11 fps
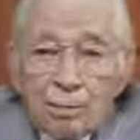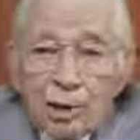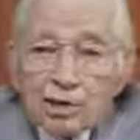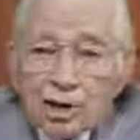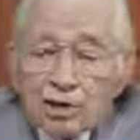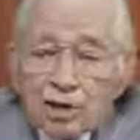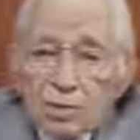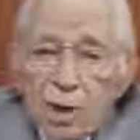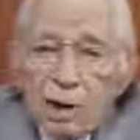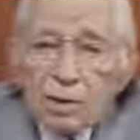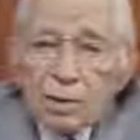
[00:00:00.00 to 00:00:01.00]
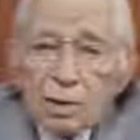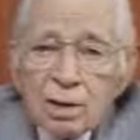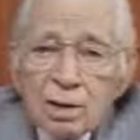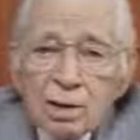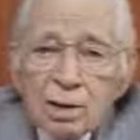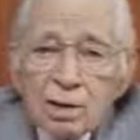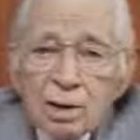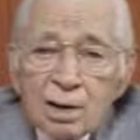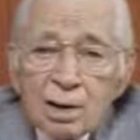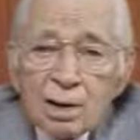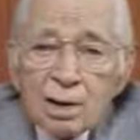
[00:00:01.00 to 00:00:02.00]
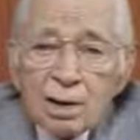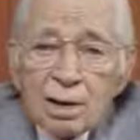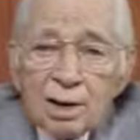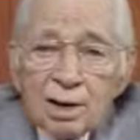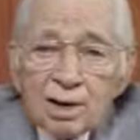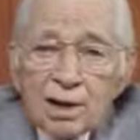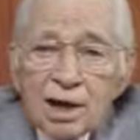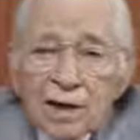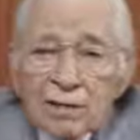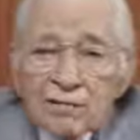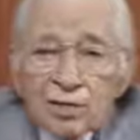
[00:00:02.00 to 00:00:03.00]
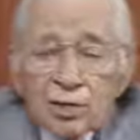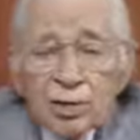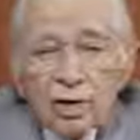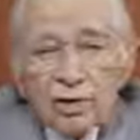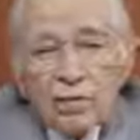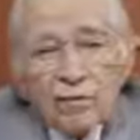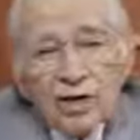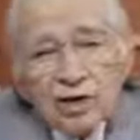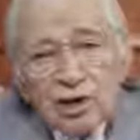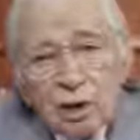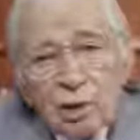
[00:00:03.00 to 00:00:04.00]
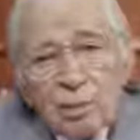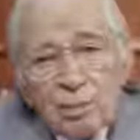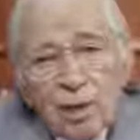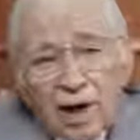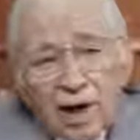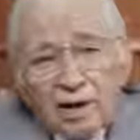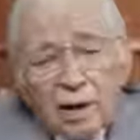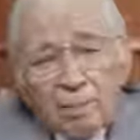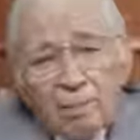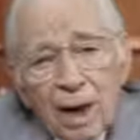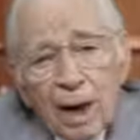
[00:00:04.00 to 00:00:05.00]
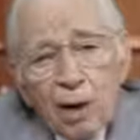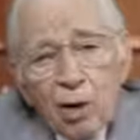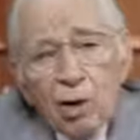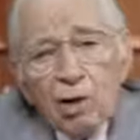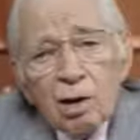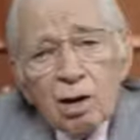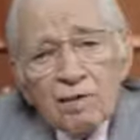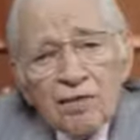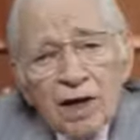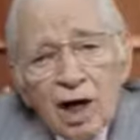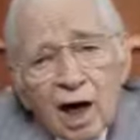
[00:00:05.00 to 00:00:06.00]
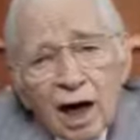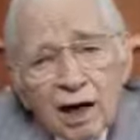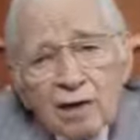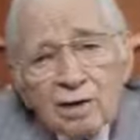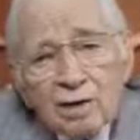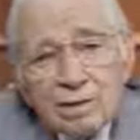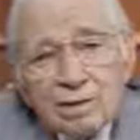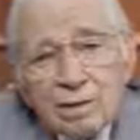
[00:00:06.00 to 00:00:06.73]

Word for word: But the spirit gives to the physical brain the power of intellect.